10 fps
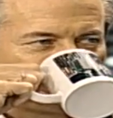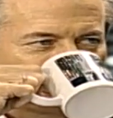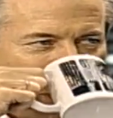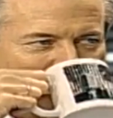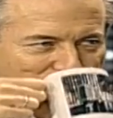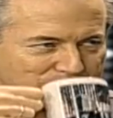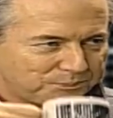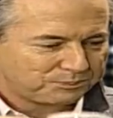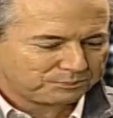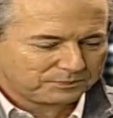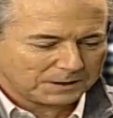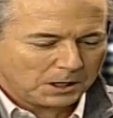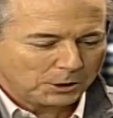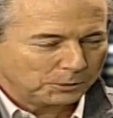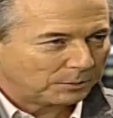Hmm?
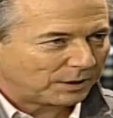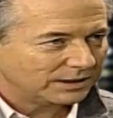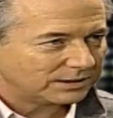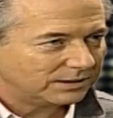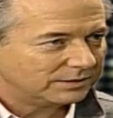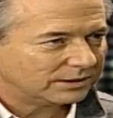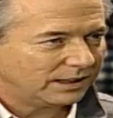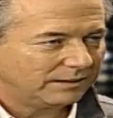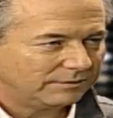Are you depressed? No, today? I'm